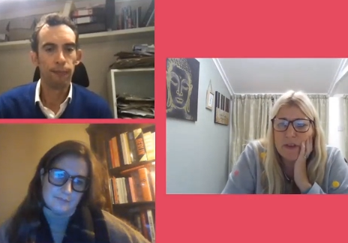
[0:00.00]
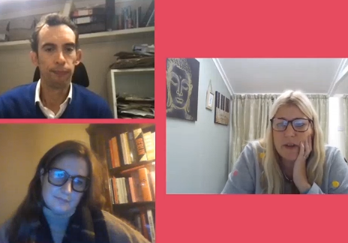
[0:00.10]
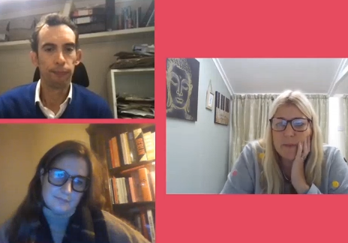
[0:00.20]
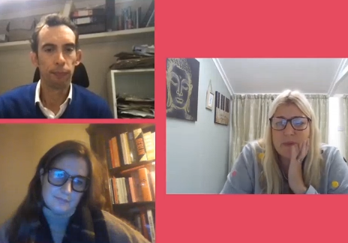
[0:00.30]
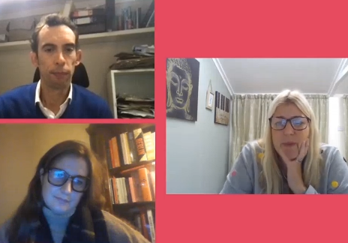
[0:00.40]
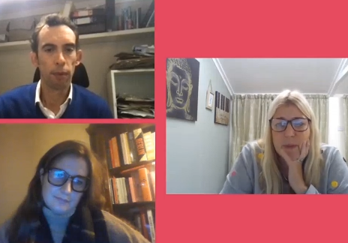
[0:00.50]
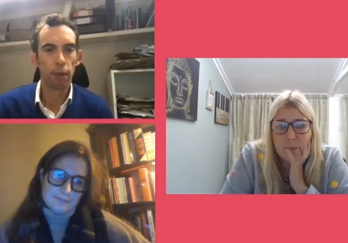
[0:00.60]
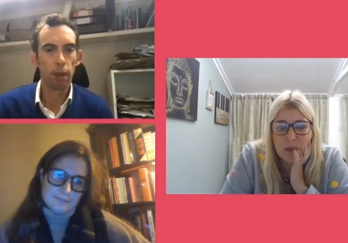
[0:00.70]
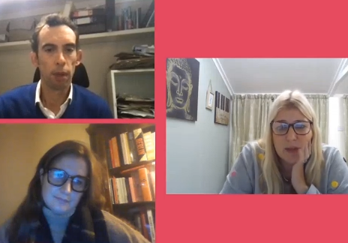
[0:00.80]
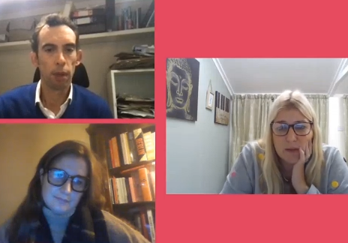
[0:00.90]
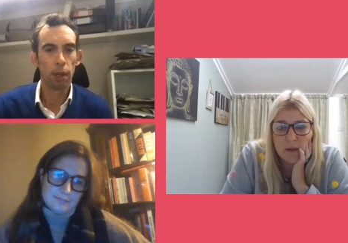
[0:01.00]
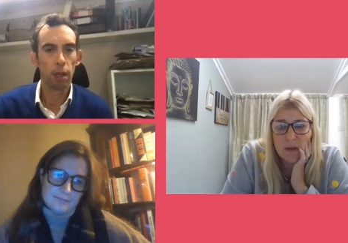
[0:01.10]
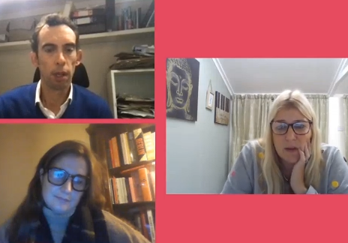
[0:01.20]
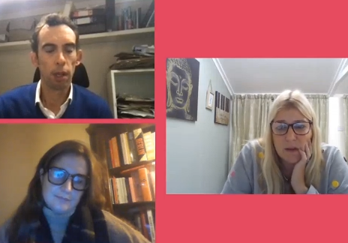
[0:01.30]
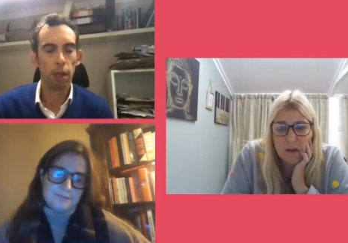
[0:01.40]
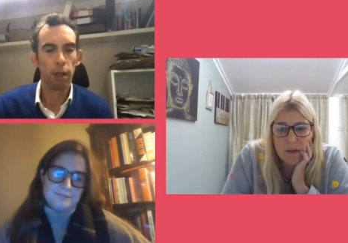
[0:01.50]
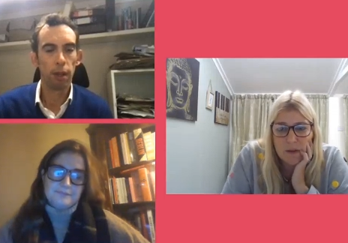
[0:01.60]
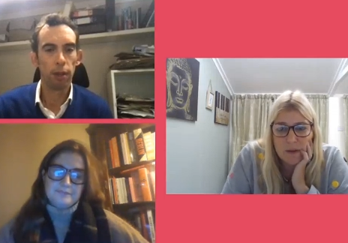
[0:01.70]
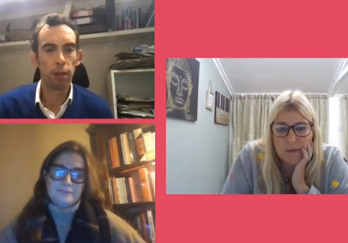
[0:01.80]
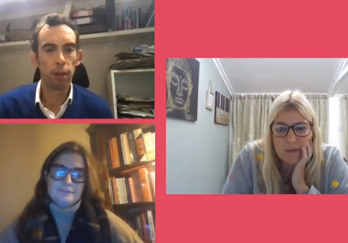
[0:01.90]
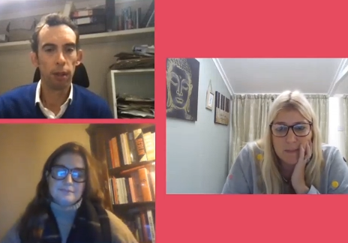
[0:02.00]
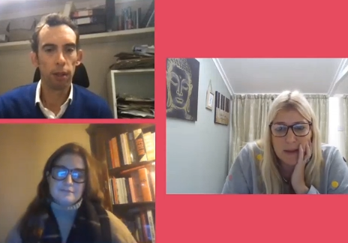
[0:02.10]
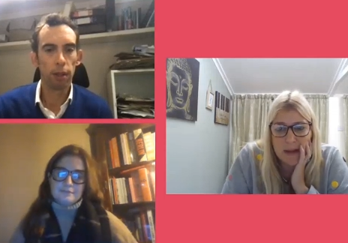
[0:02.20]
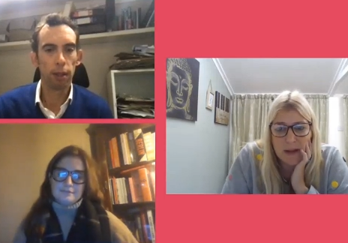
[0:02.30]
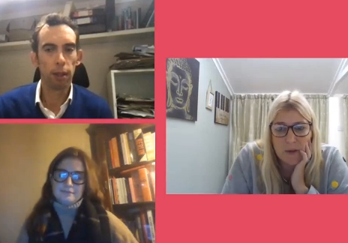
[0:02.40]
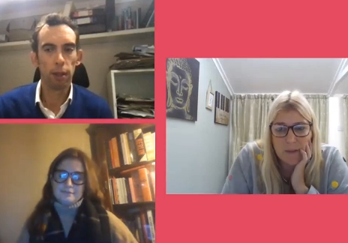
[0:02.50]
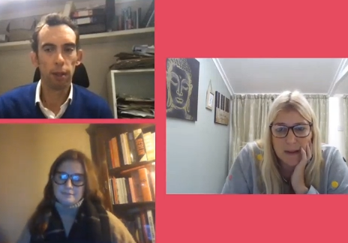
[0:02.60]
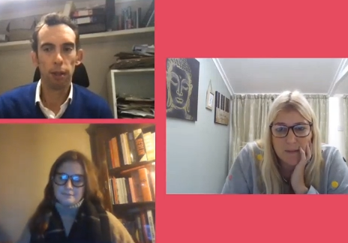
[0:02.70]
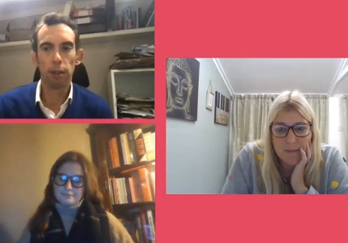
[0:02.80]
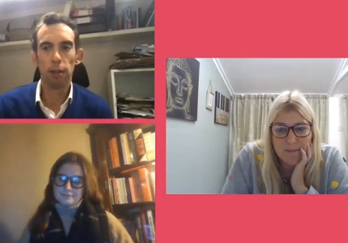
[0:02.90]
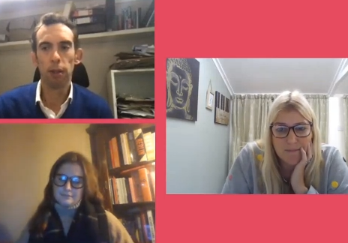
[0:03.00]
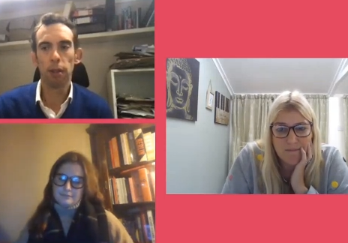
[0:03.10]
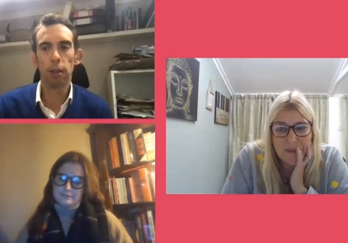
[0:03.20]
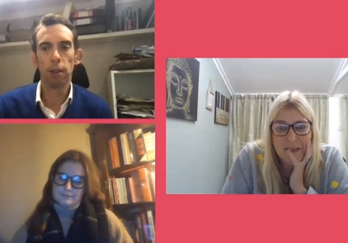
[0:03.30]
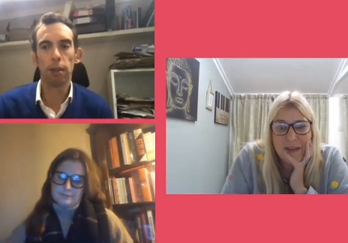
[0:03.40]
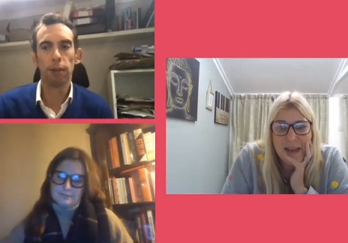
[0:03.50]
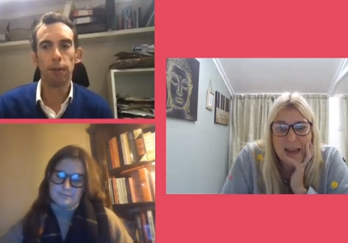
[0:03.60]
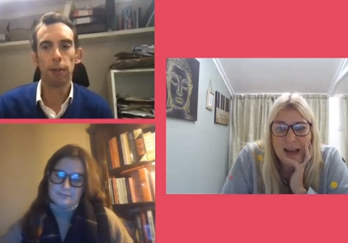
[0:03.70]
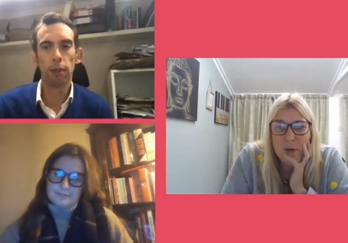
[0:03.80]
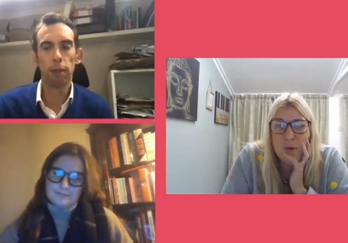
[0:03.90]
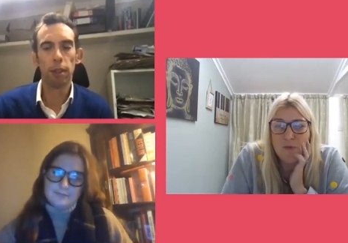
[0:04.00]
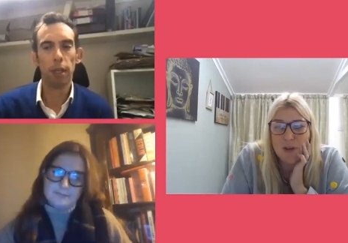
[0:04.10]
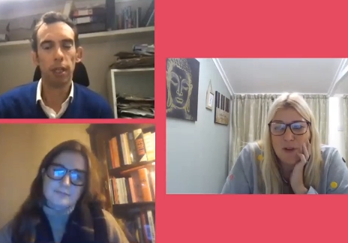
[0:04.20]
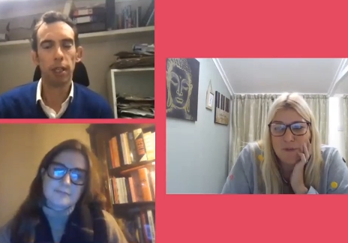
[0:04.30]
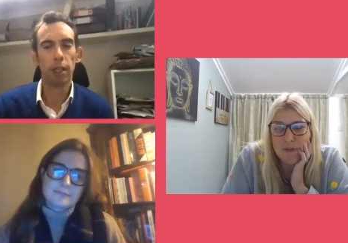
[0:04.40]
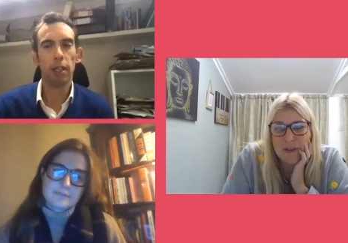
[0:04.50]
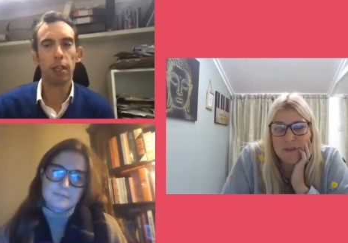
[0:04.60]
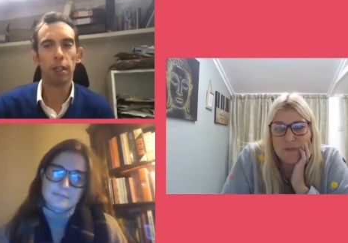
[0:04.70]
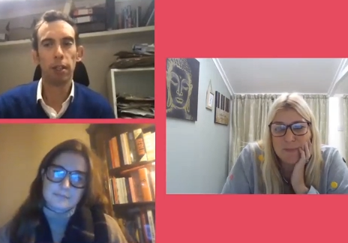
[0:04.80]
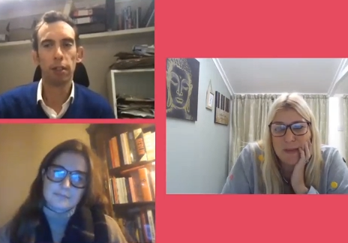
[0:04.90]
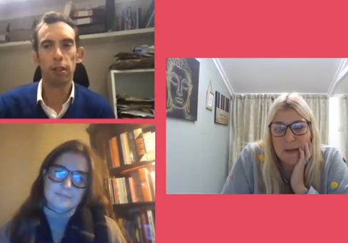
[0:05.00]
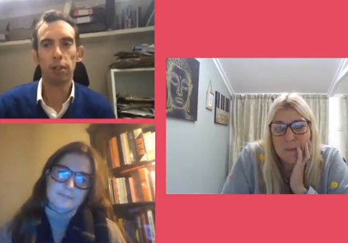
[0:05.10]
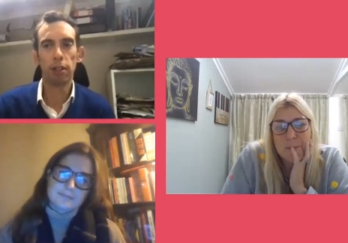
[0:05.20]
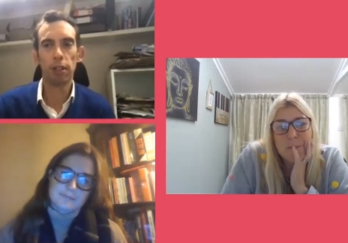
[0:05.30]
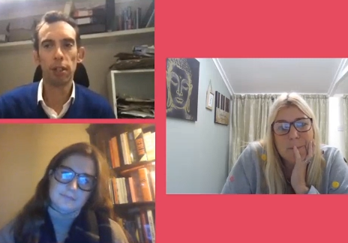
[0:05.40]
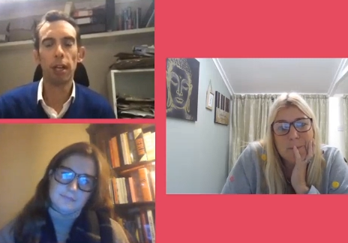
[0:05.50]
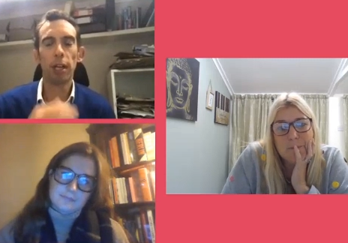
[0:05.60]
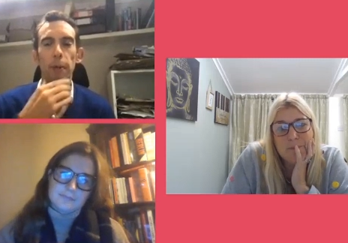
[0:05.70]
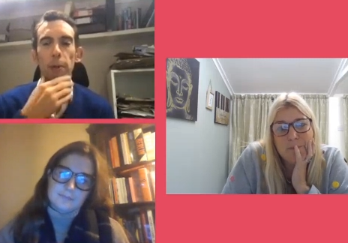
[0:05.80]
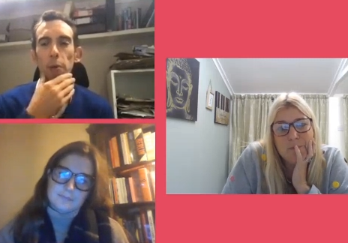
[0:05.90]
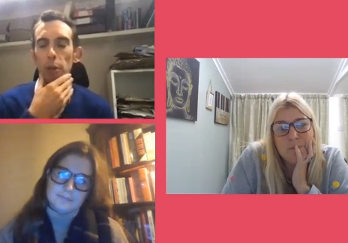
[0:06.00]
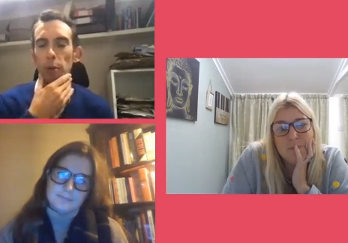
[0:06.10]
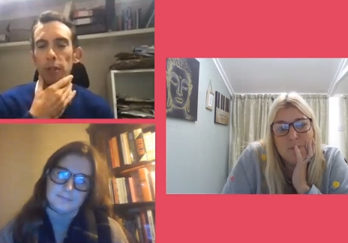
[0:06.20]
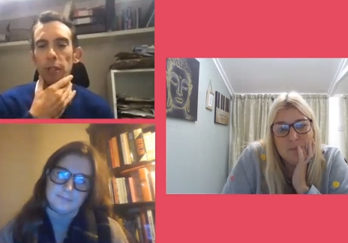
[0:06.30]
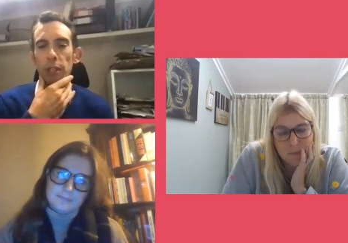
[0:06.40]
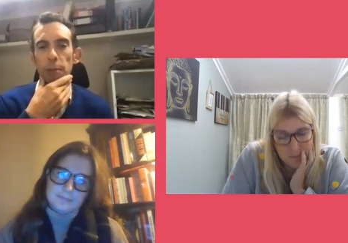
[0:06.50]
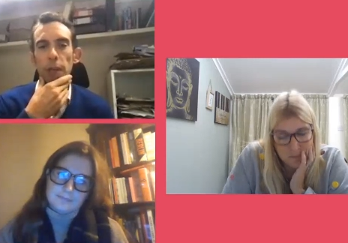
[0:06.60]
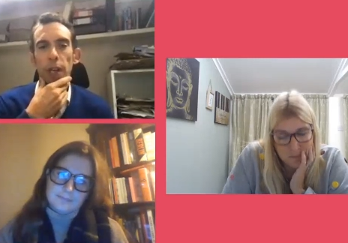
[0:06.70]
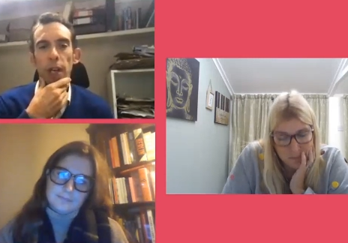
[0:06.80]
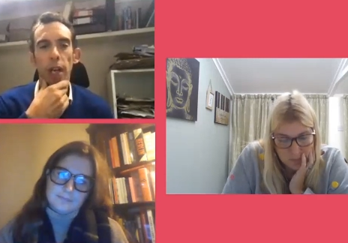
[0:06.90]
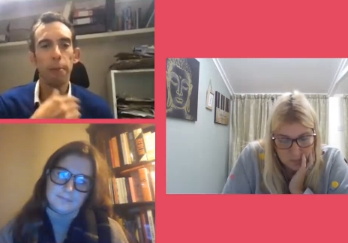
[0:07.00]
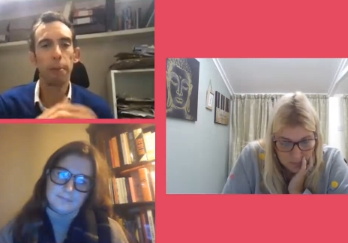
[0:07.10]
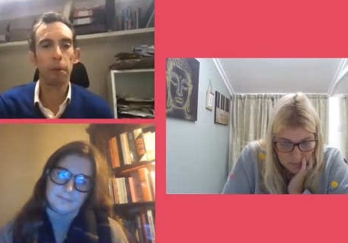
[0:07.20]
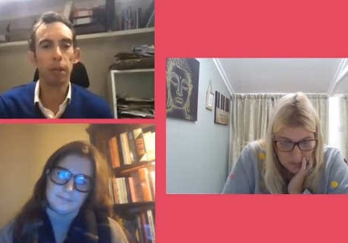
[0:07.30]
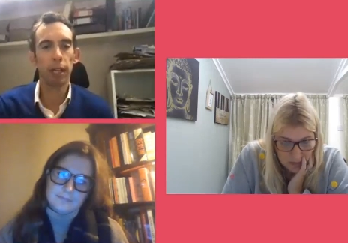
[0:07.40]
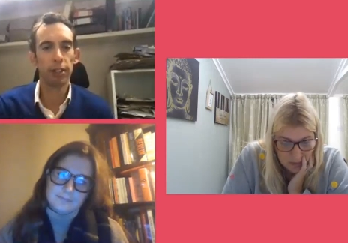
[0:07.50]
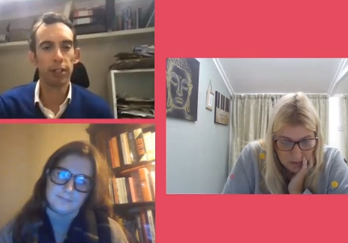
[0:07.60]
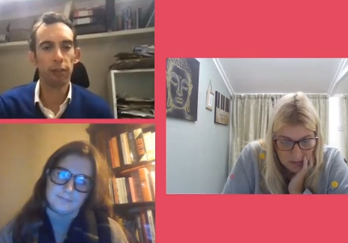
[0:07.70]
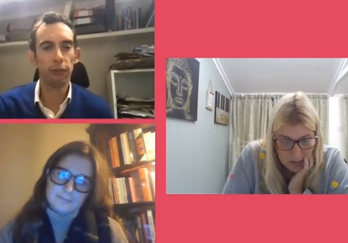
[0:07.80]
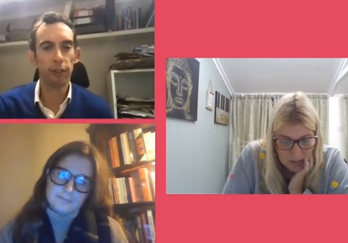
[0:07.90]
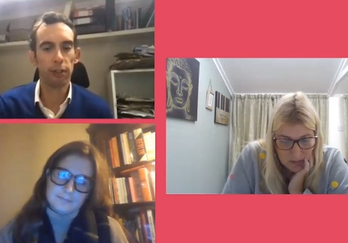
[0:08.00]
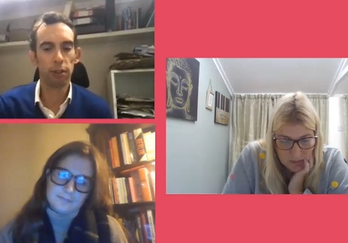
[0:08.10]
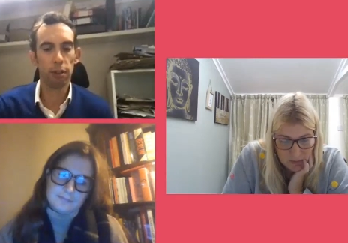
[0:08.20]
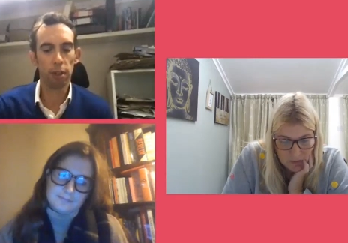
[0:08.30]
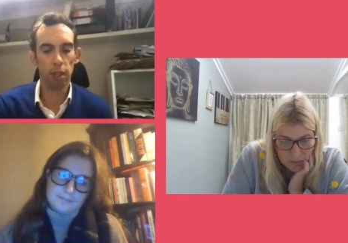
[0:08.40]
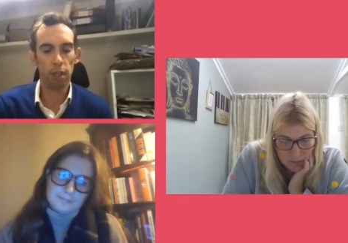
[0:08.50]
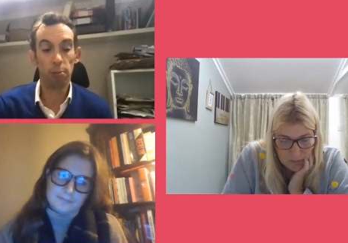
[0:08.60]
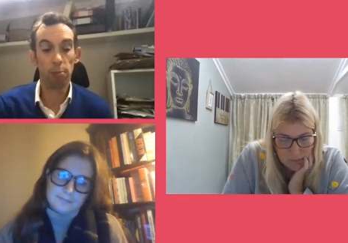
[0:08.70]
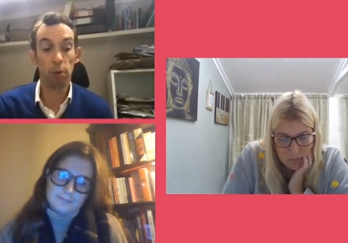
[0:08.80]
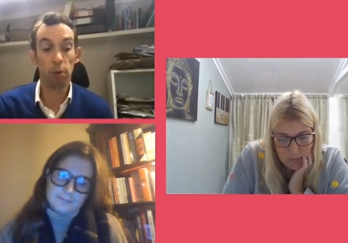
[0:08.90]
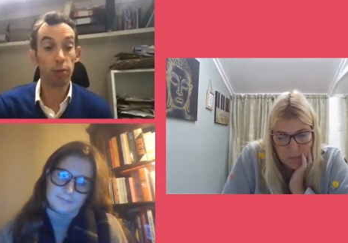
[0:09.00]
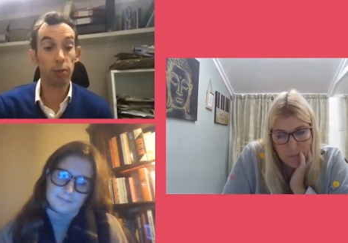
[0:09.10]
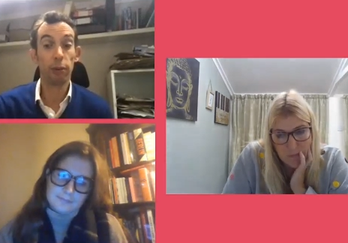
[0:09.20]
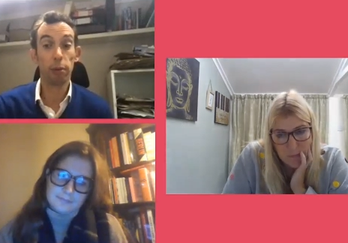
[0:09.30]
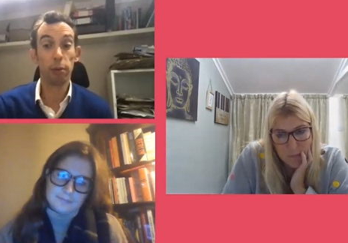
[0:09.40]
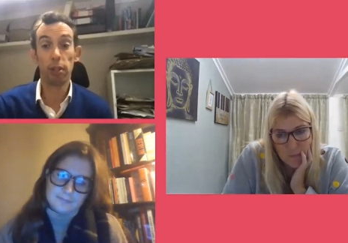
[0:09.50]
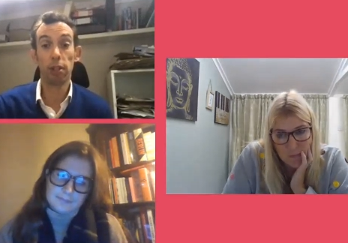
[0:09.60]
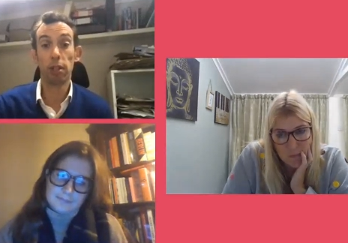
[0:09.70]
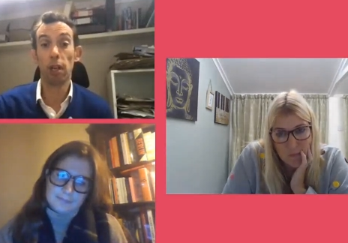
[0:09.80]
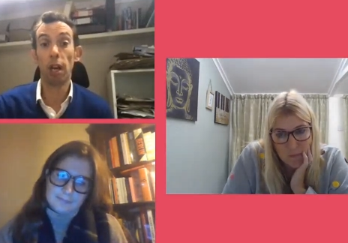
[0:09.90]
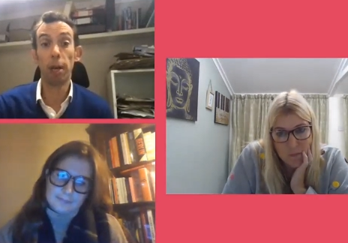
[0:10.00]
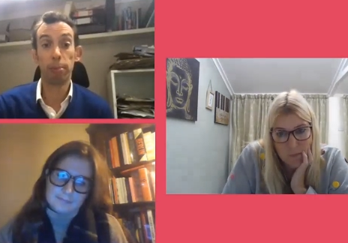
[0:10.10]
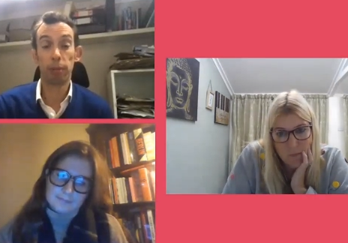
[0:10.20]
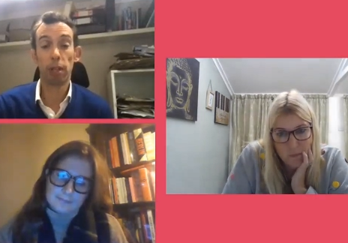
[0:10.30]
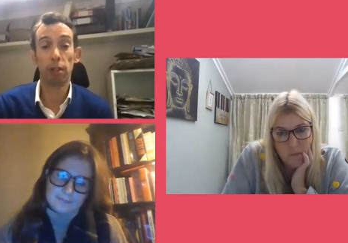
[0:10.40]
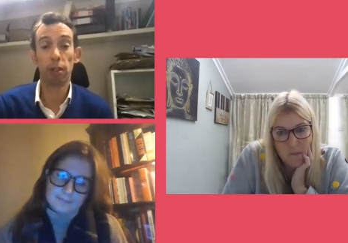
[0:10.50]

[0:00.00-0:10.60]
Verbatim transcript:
Speaker 1: James, and then we can explain how how yeah, how long recovery is from that?
Speaker 2: Sorry, depending what the question is, but lipomodeling itself is is quite straightforward. It's just liposuction,